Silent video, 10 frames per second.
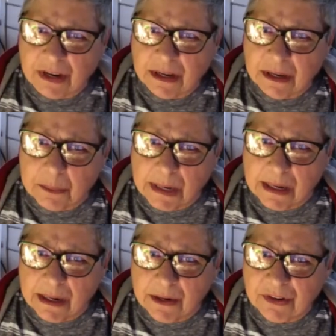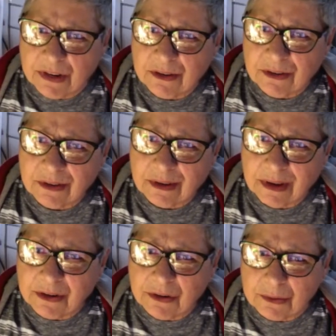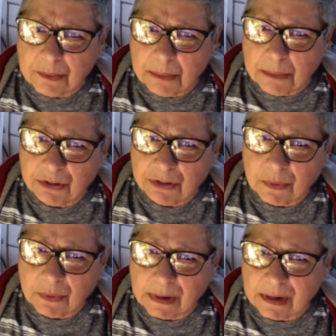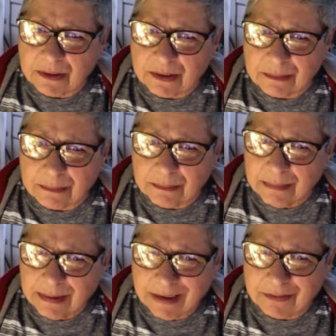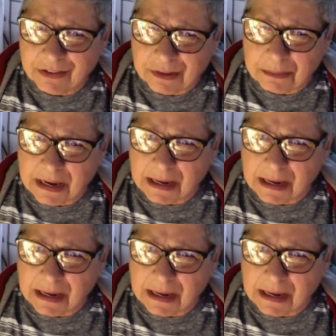in by any chance? I do remember she wanted to give us some kind of